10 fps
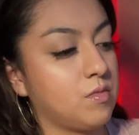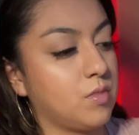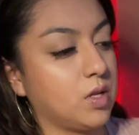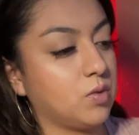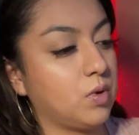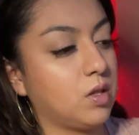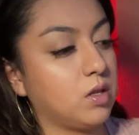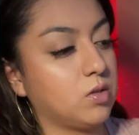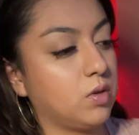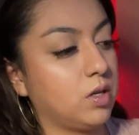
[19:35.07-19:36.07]
As well,
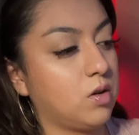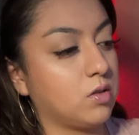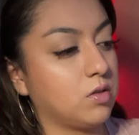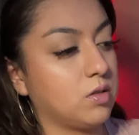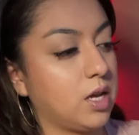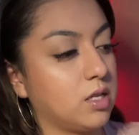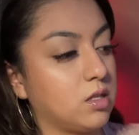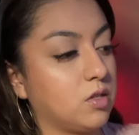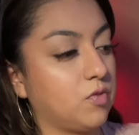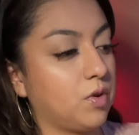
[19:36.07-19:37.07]
this one also says
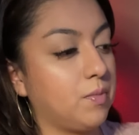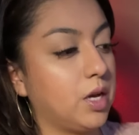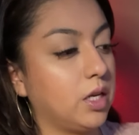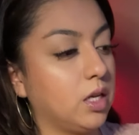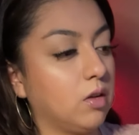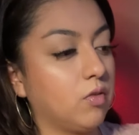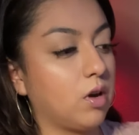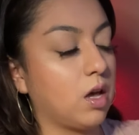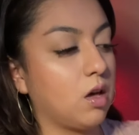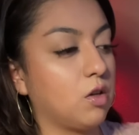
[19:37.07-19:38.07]
it's for money, for
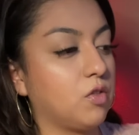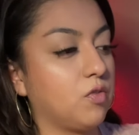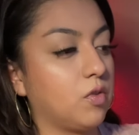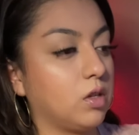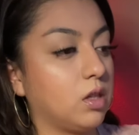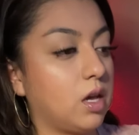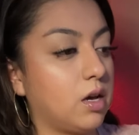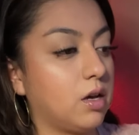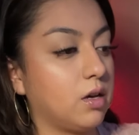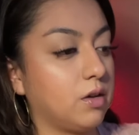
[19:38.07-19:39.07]
health, for
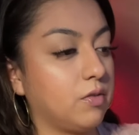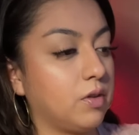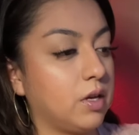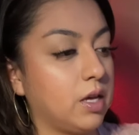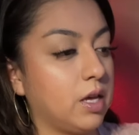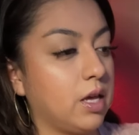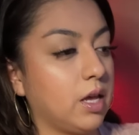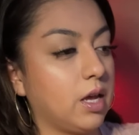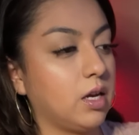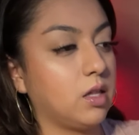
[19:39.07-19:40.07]
love.
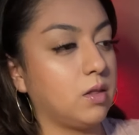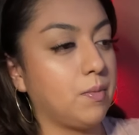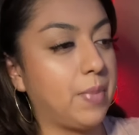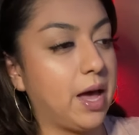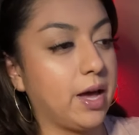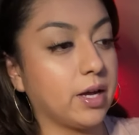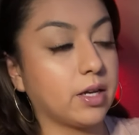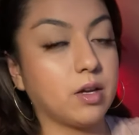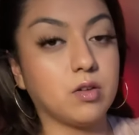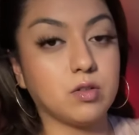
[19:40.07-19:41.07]
And in the back, it
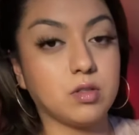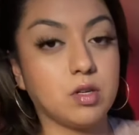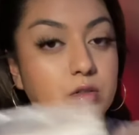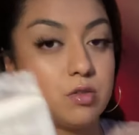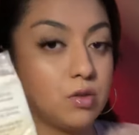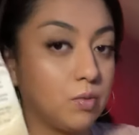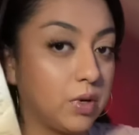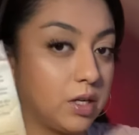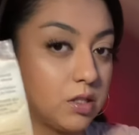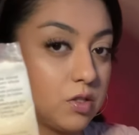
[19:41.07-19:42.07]
also tells you what
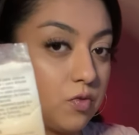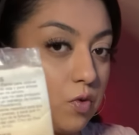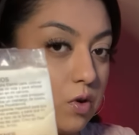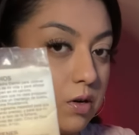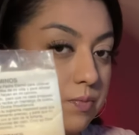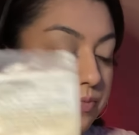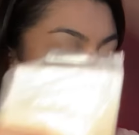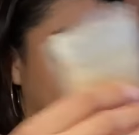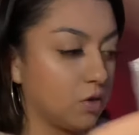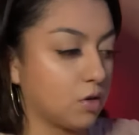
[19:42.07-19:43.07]
it's for.
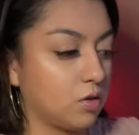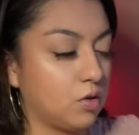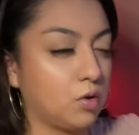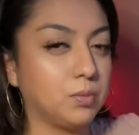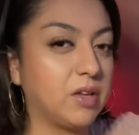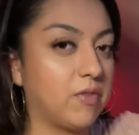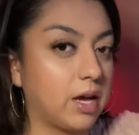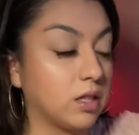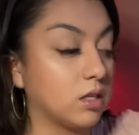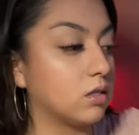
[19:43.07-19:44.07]
So you can normally
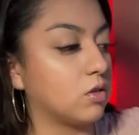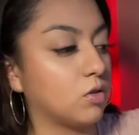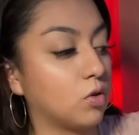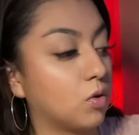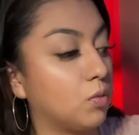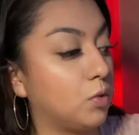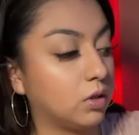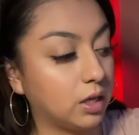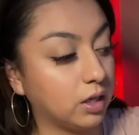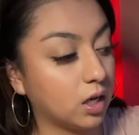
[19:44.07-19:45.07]
find these in your local
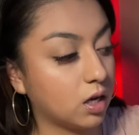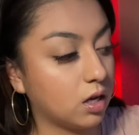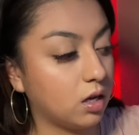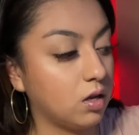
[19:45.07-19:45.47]
botanica